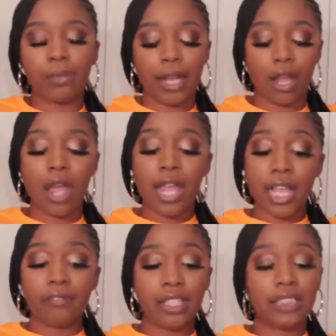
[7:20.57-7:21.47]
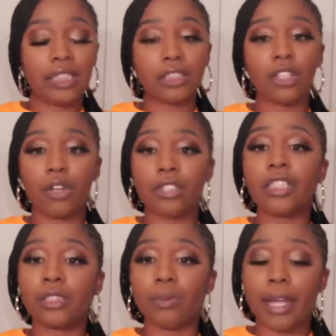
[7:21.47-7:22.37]
Like if this doesn't go
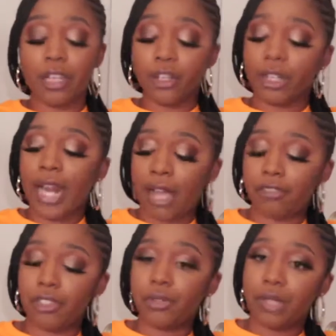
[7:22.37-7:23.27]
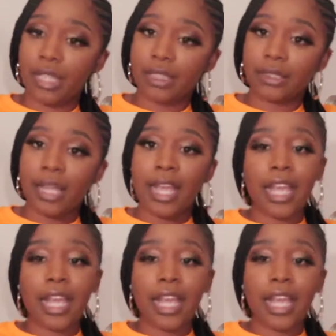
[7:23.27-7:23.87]
this way, you're going to have to do this.